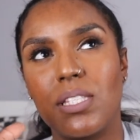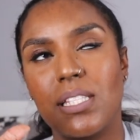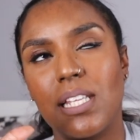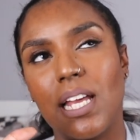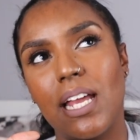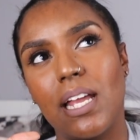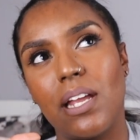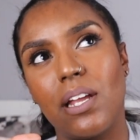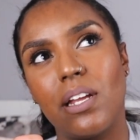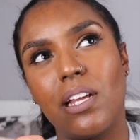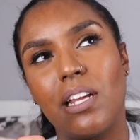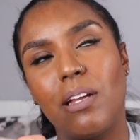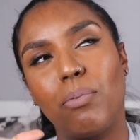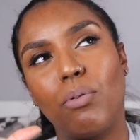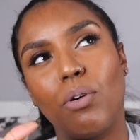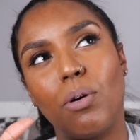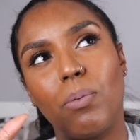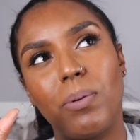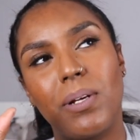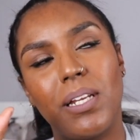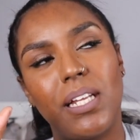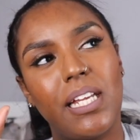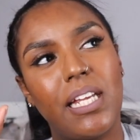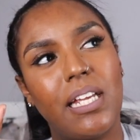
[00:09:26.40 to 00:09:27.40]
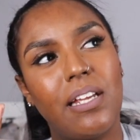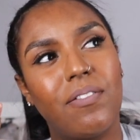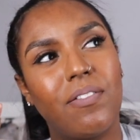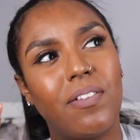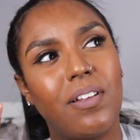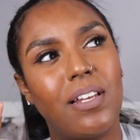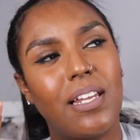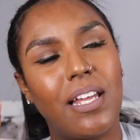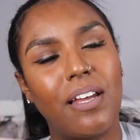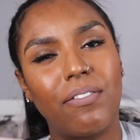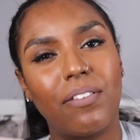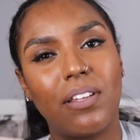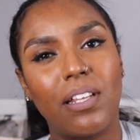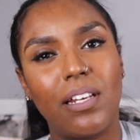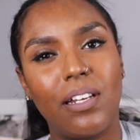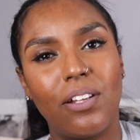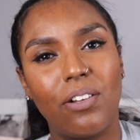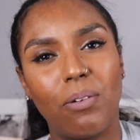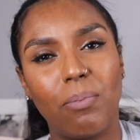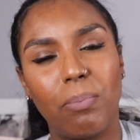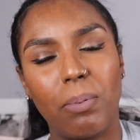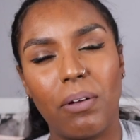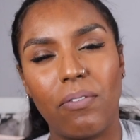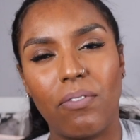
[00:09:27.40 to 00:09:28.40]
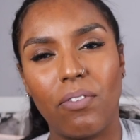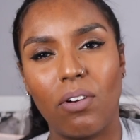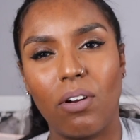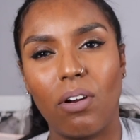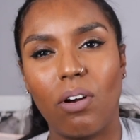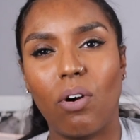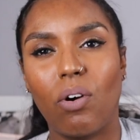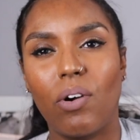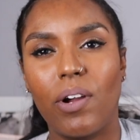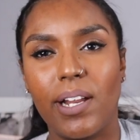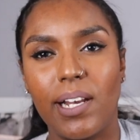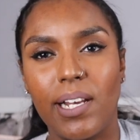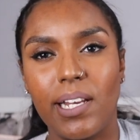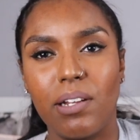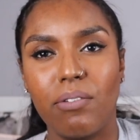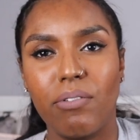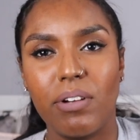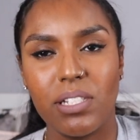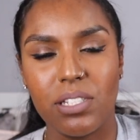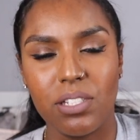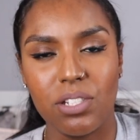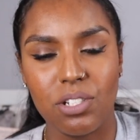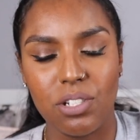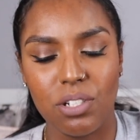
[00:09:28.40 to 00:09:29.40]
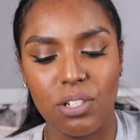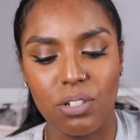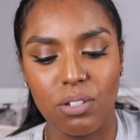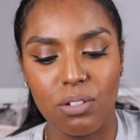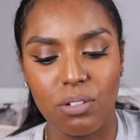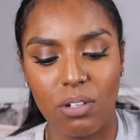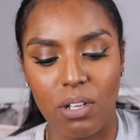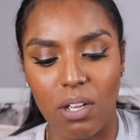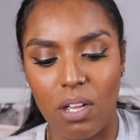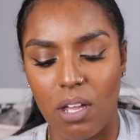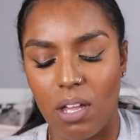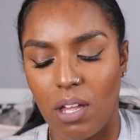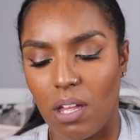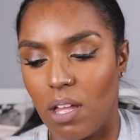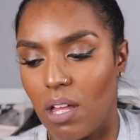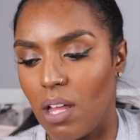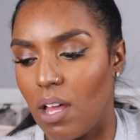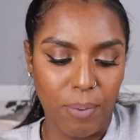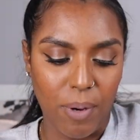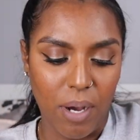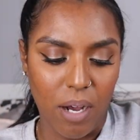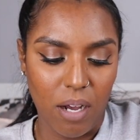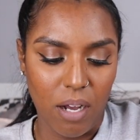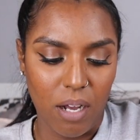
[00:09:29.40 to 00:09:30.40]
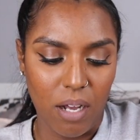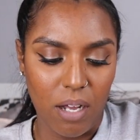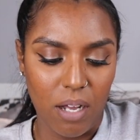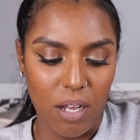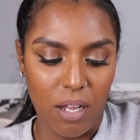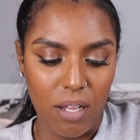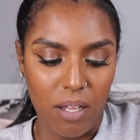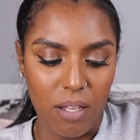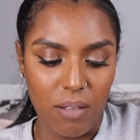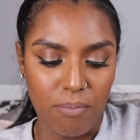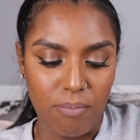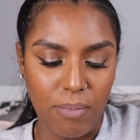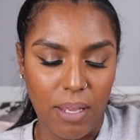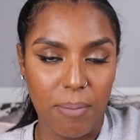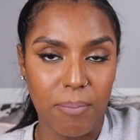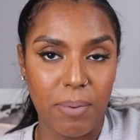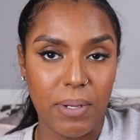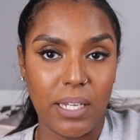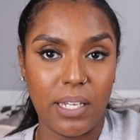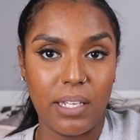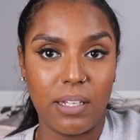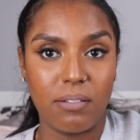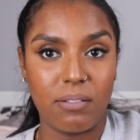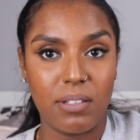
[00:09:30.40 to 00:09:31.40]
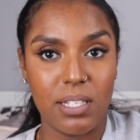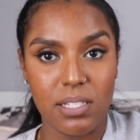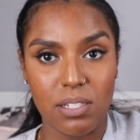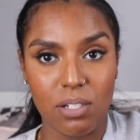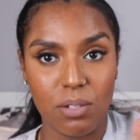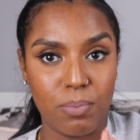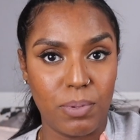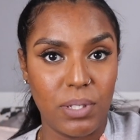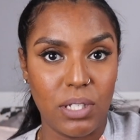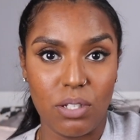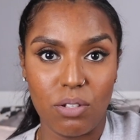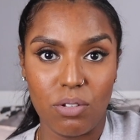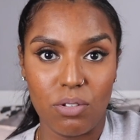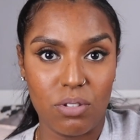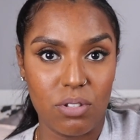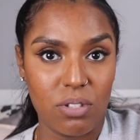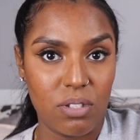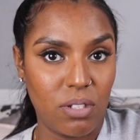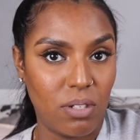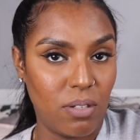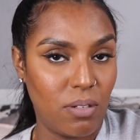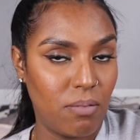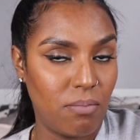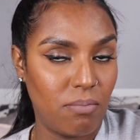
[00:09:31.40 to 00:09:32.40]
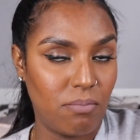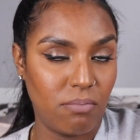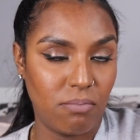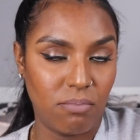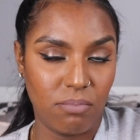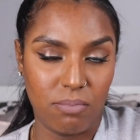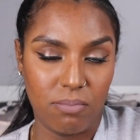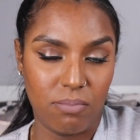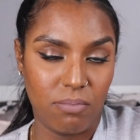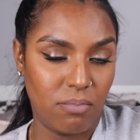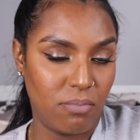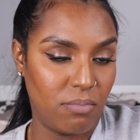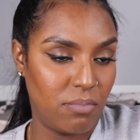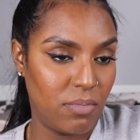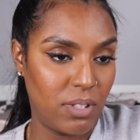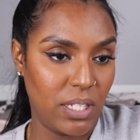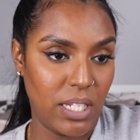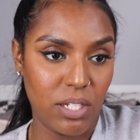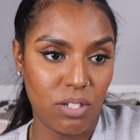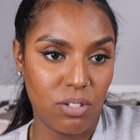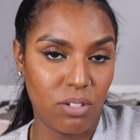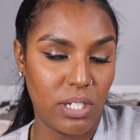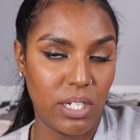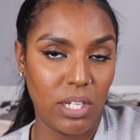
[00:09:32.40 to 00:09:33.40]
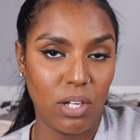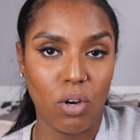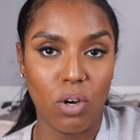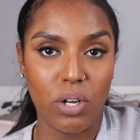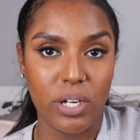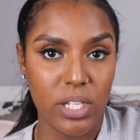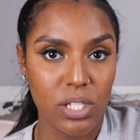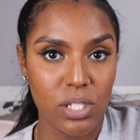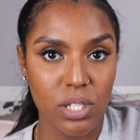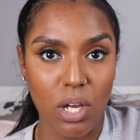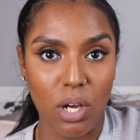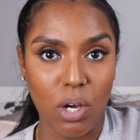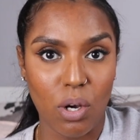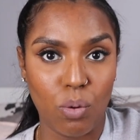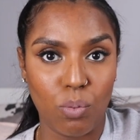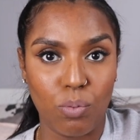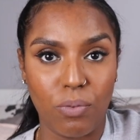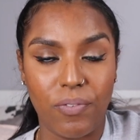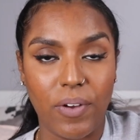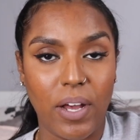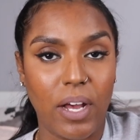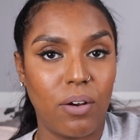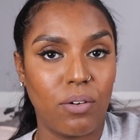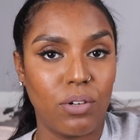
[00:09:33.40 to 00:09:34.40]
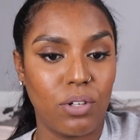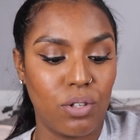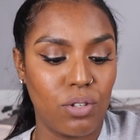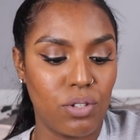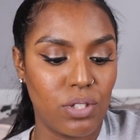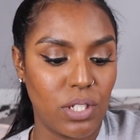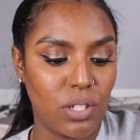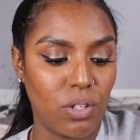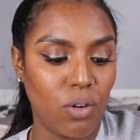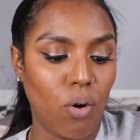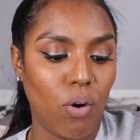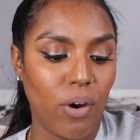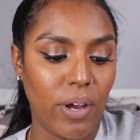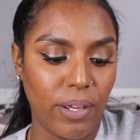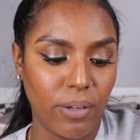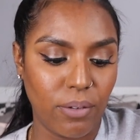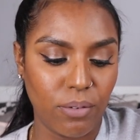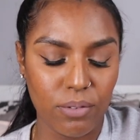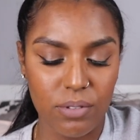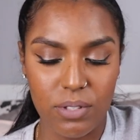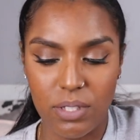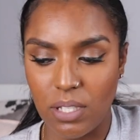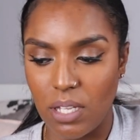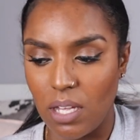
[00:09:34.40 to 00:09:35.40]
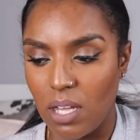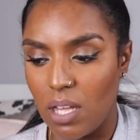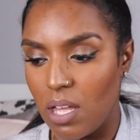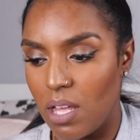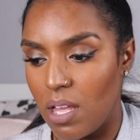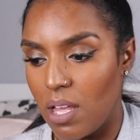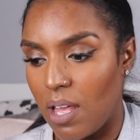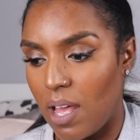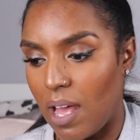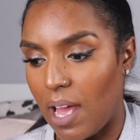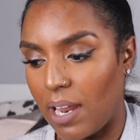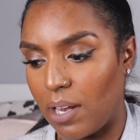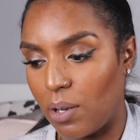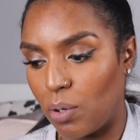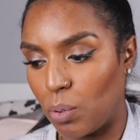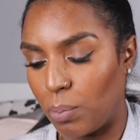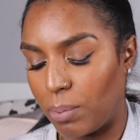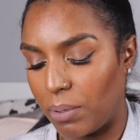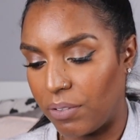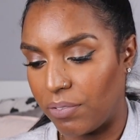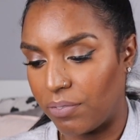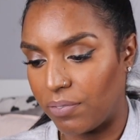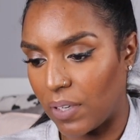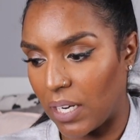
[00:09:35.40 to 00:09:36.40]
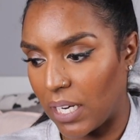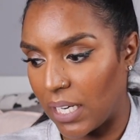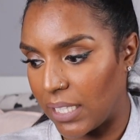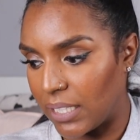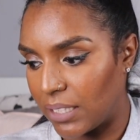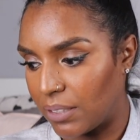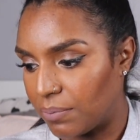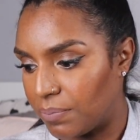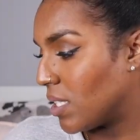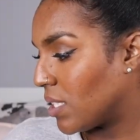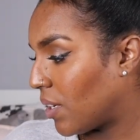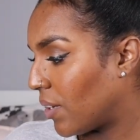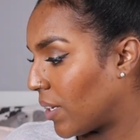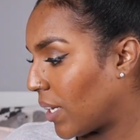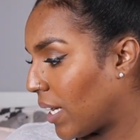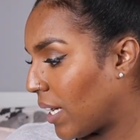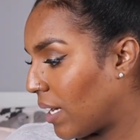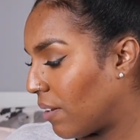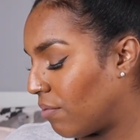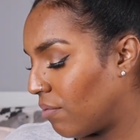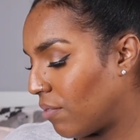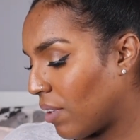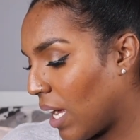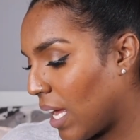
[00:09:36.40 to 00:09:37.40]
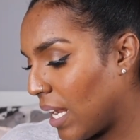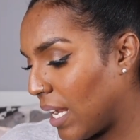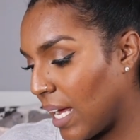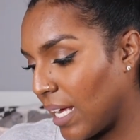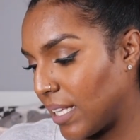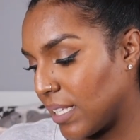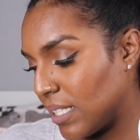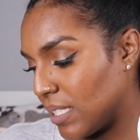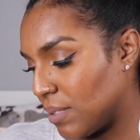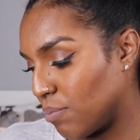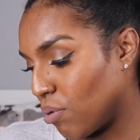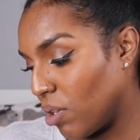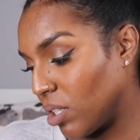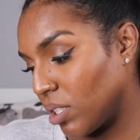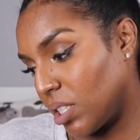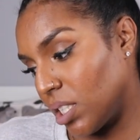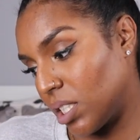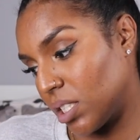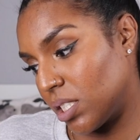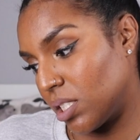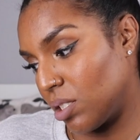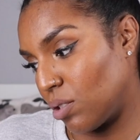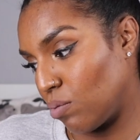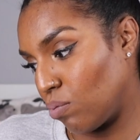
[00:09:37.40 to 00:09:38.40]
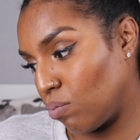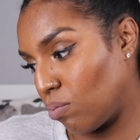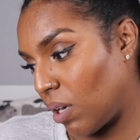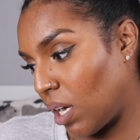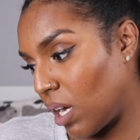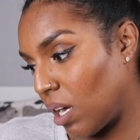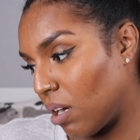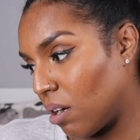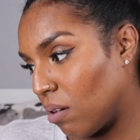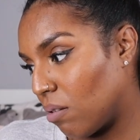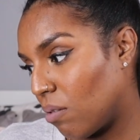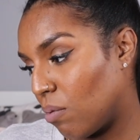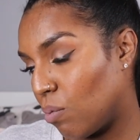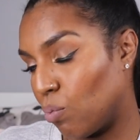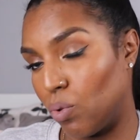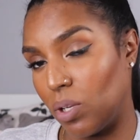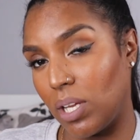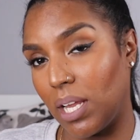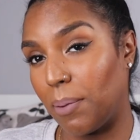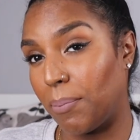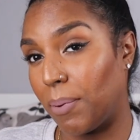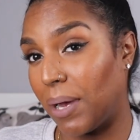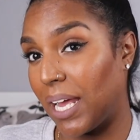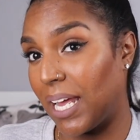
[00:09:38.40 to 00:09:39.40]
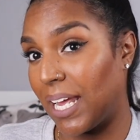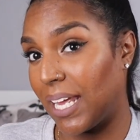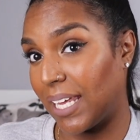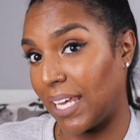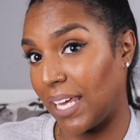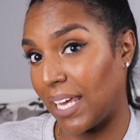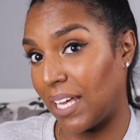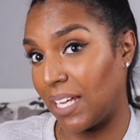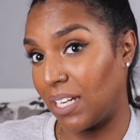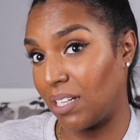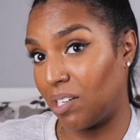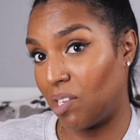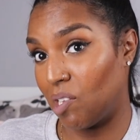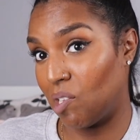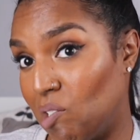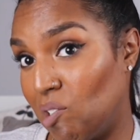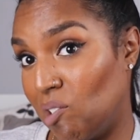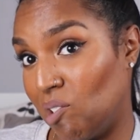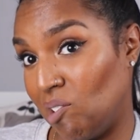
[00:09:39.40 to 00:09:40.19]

say it probably even left a little bit of an oily residue, but maybe this could be used literally on its own without using oils and it will be fine. So yeah, I like this product as well. Will I buy it again?